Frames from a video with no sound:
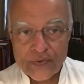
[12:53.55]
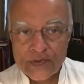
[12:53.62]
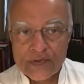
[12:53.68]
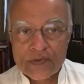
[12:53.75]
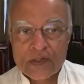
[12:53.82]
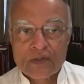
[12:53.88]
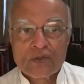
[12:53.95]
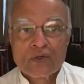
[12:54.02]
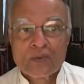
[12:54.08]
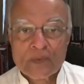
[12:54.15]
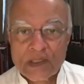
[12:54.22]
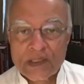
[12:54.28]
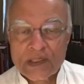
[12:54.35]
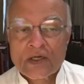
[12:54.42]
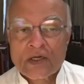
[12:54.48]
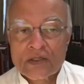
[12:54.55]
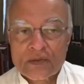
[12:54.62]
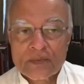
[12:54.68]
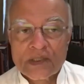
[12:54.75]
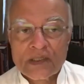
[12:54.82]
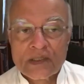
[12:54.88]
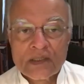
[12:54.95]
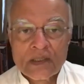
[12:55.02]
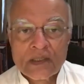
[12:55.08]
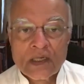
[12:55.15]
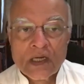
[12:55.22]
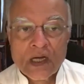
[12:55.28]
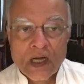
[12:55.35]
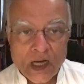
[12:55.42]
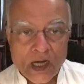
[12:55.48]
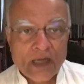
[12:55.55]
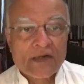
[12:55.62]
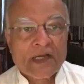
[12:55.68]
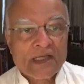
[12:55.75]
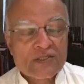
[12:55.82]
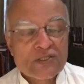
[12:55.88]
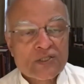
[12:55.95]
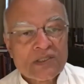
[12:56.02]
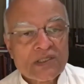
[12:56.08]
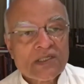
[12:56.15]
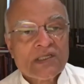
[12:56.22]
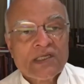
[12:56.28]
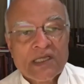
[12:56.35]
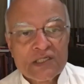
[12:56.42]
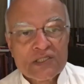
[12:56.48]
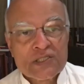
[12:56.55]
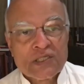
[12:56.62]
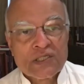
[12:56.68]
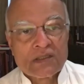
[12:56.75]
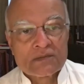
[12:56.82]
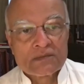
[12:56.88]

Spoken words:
in the global economy are actually in Asia.